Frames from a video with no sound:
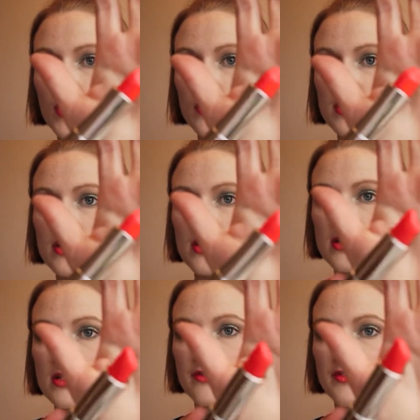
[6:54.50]
which
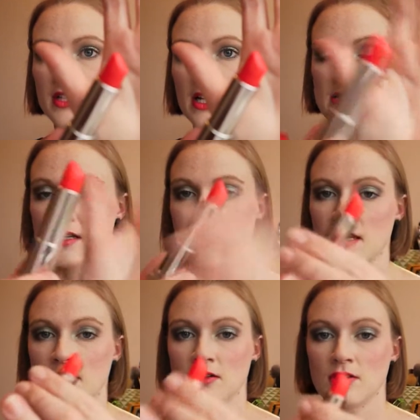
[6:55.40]
is fantastic
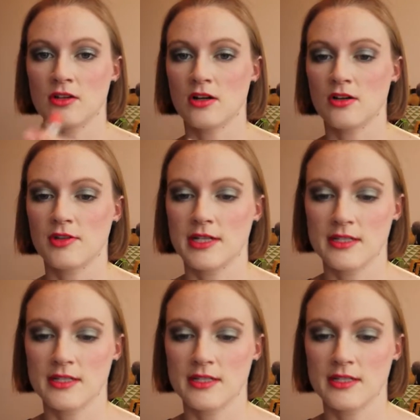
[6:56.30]
neon color.